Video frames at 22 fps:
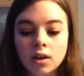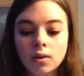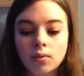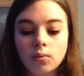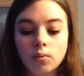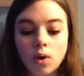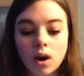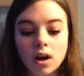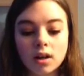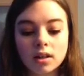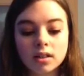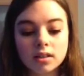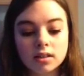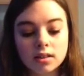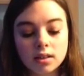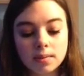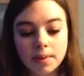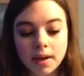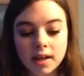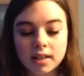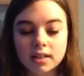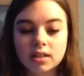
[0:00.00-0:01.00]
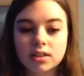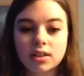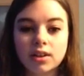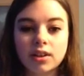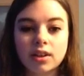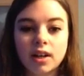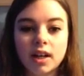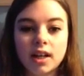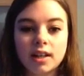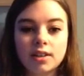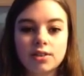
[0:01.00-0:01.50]
walks past
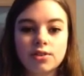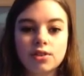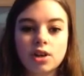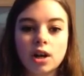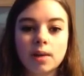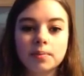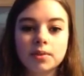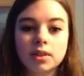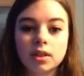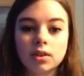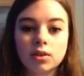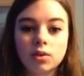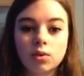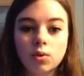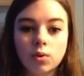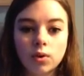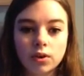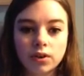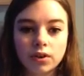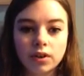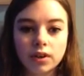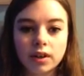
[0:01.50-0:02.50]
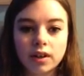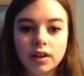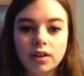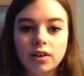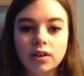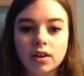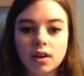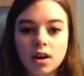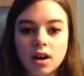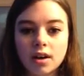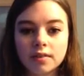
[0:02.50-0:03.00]
her and drops a quarter in
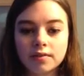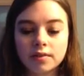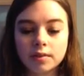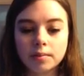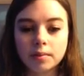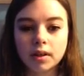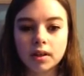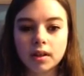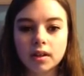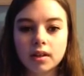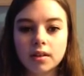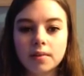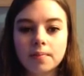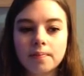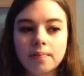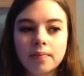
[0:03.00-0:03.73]
her coffee mug.